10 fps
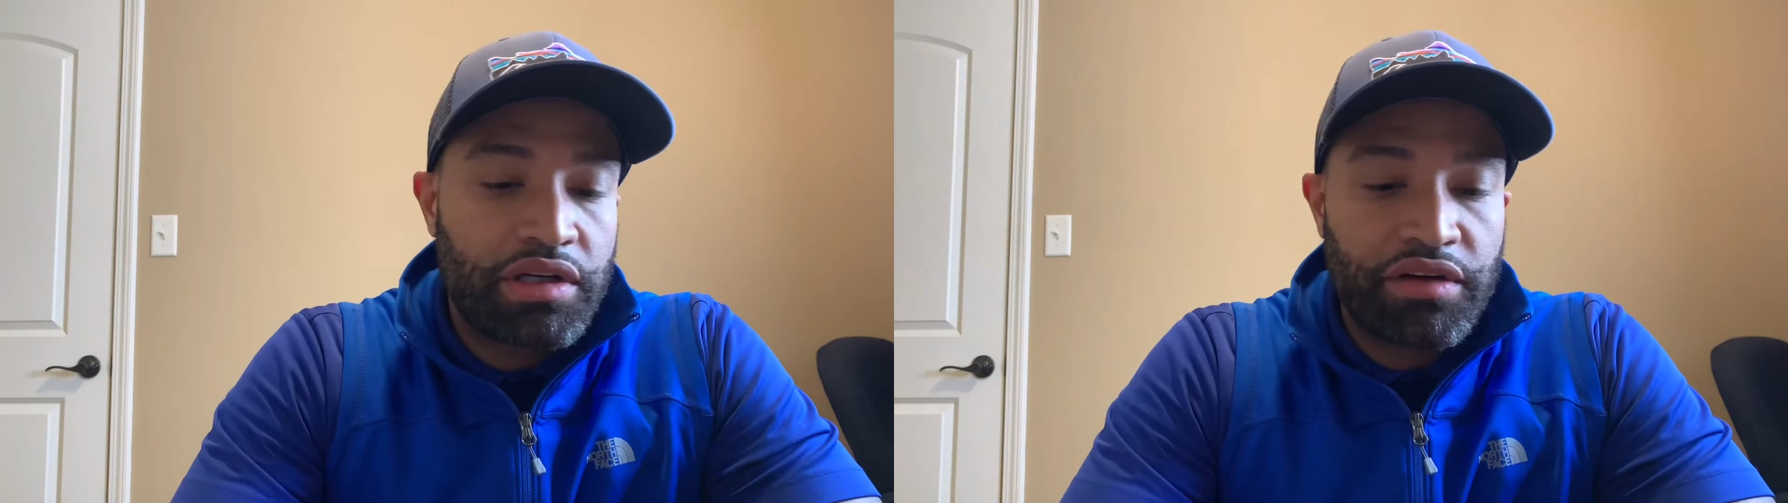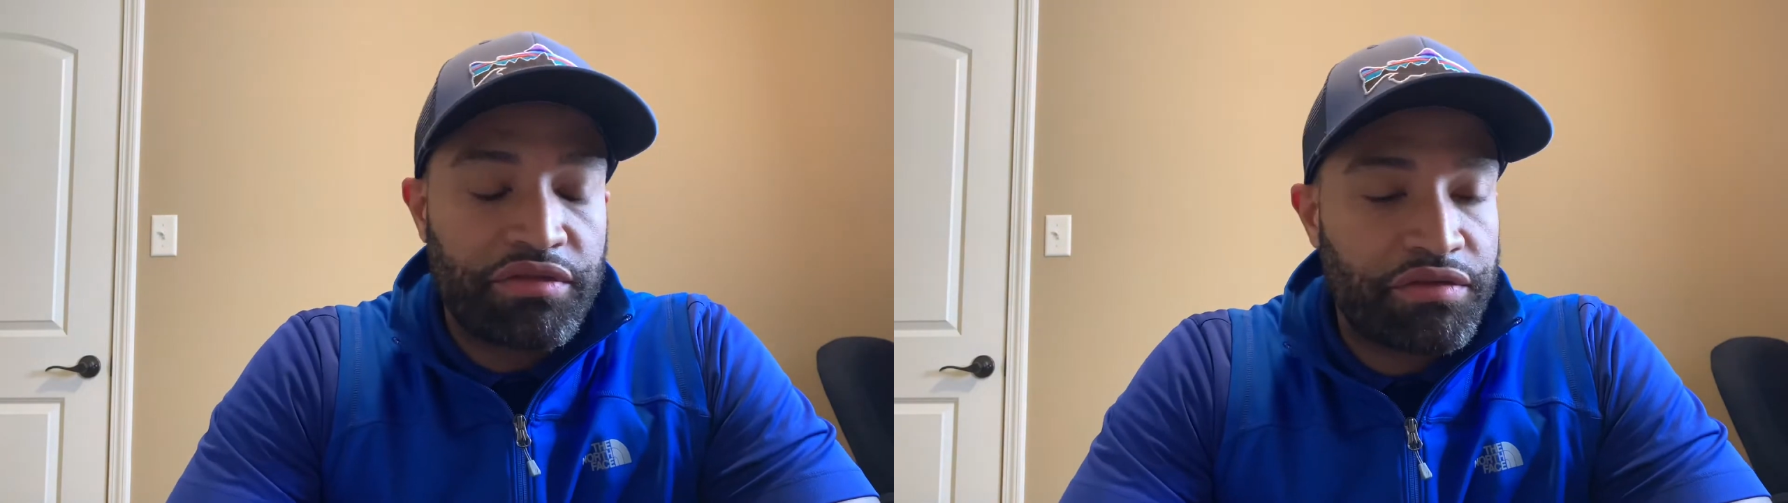
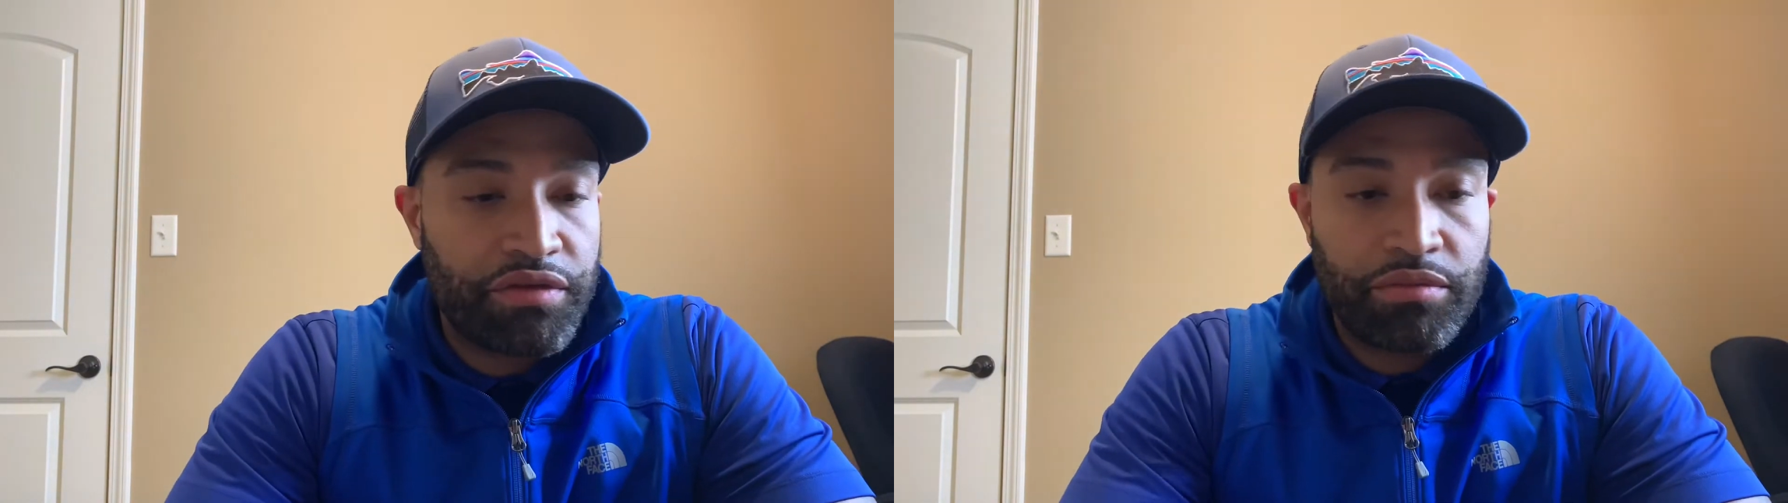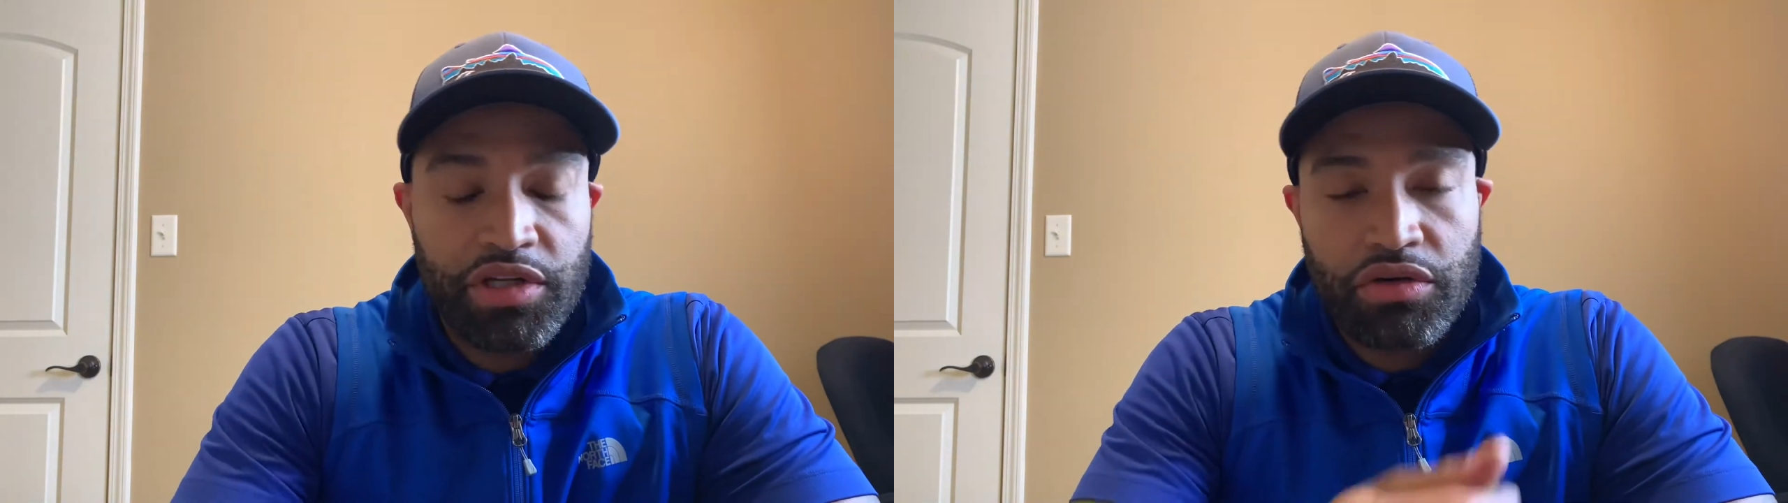different
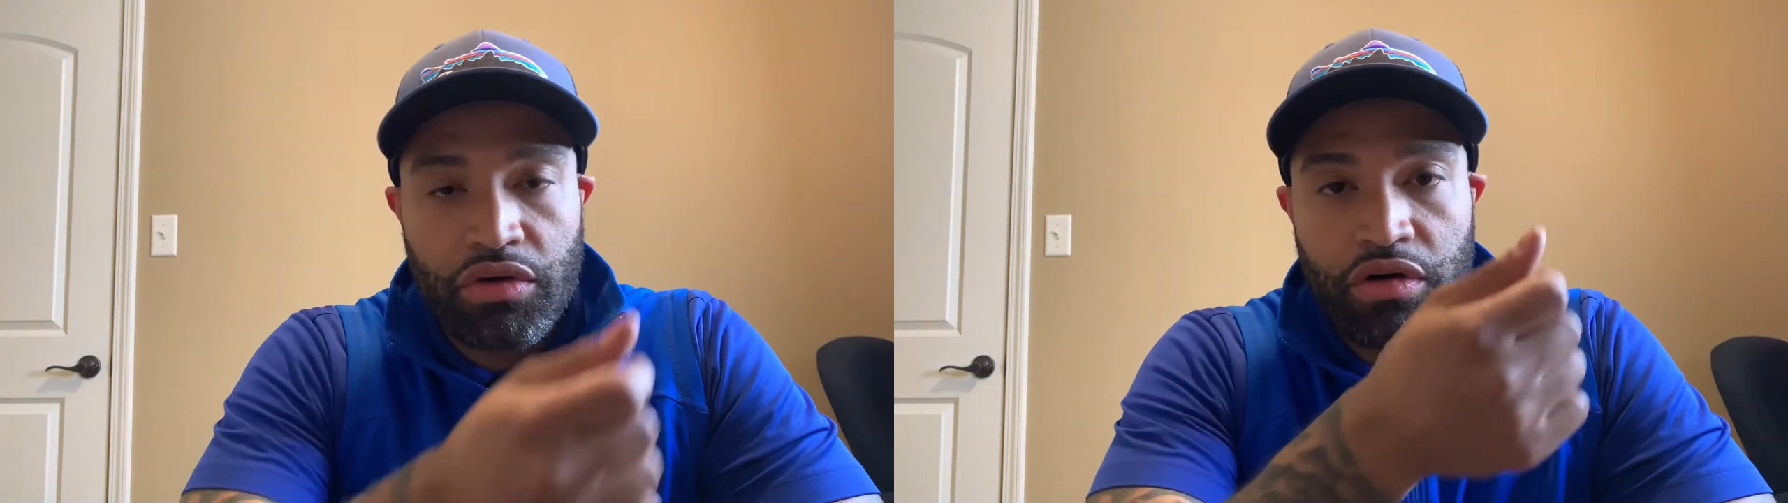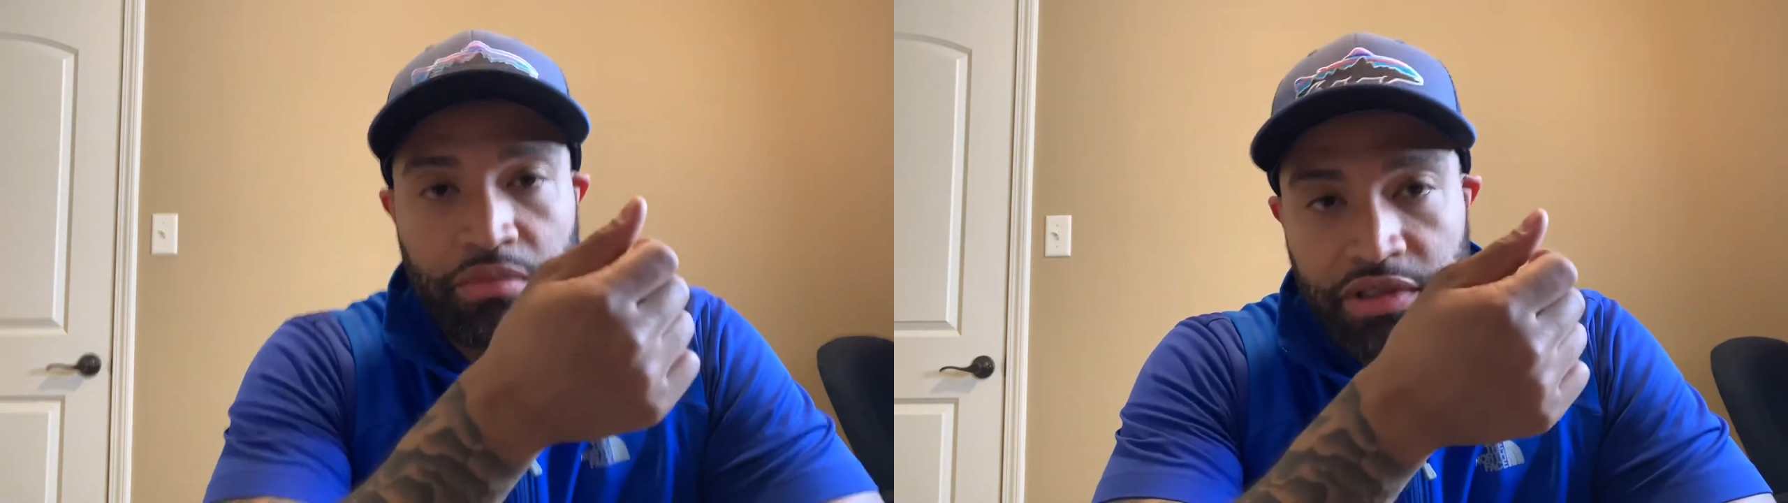from
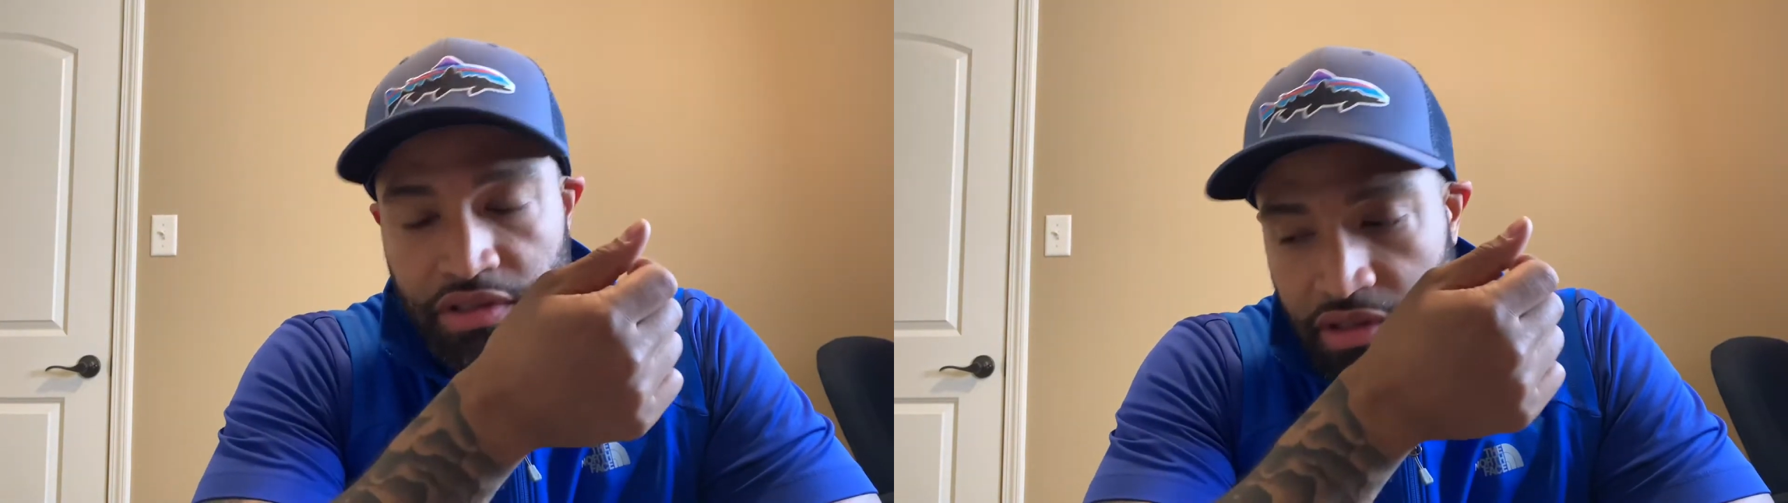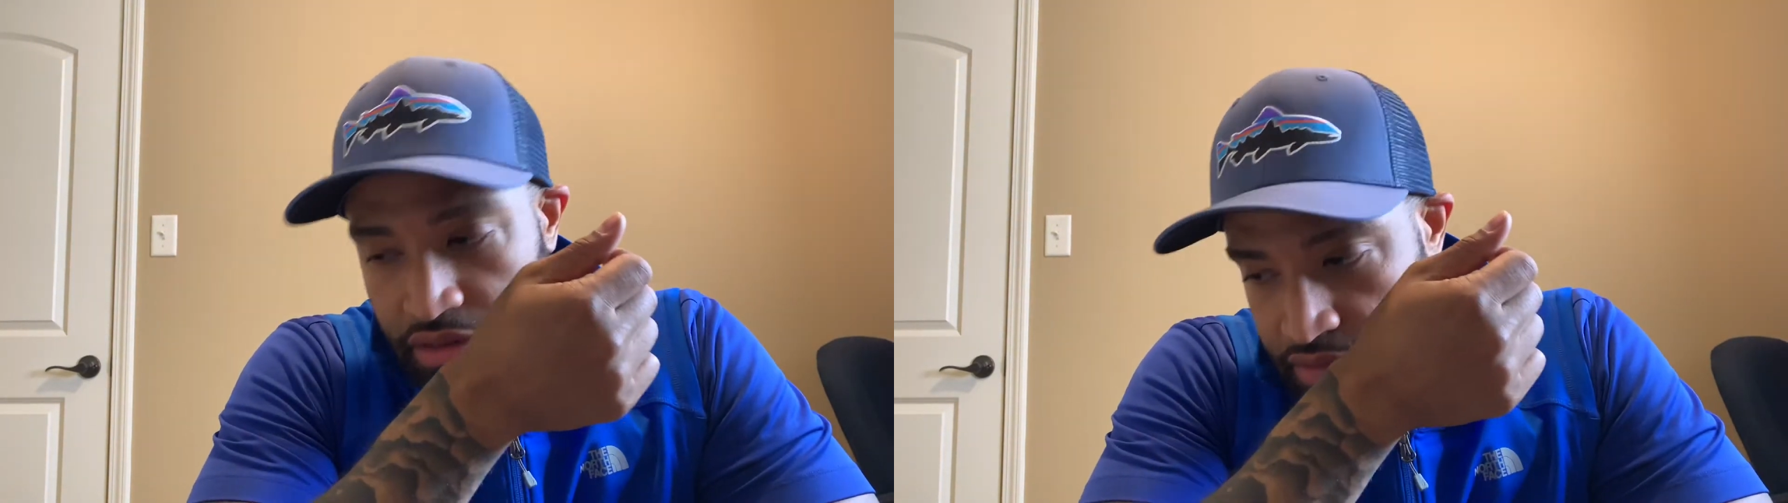Dior
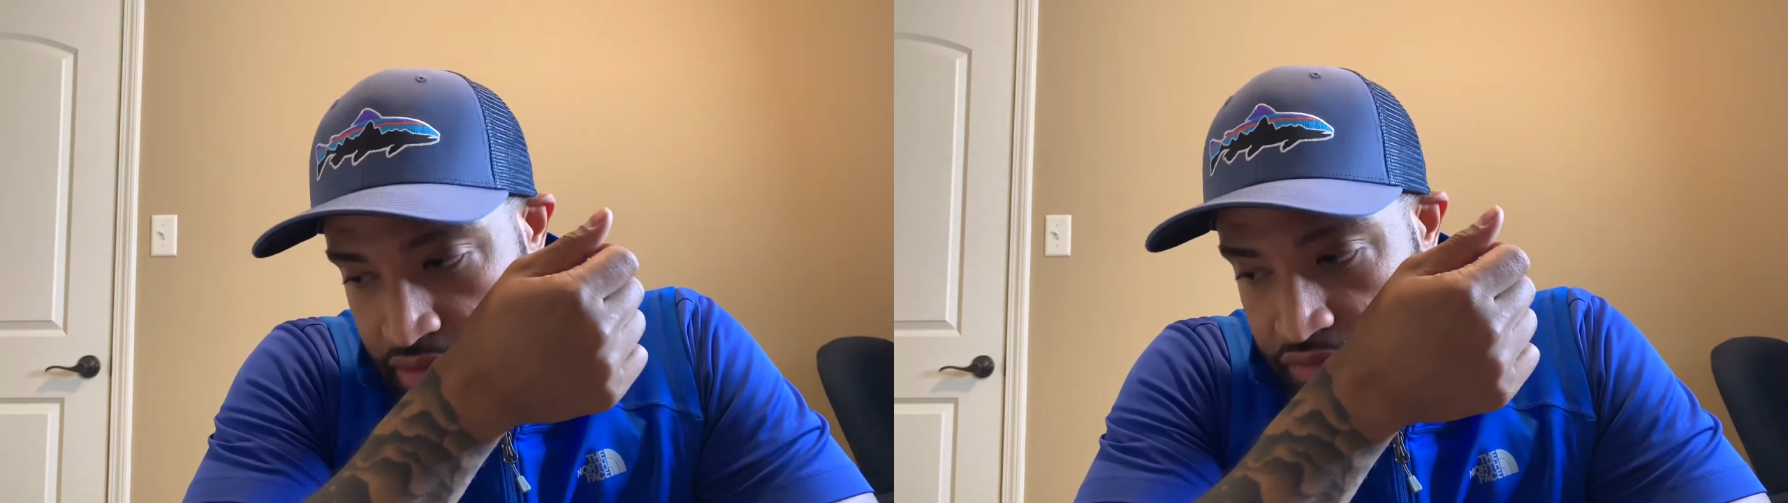Intense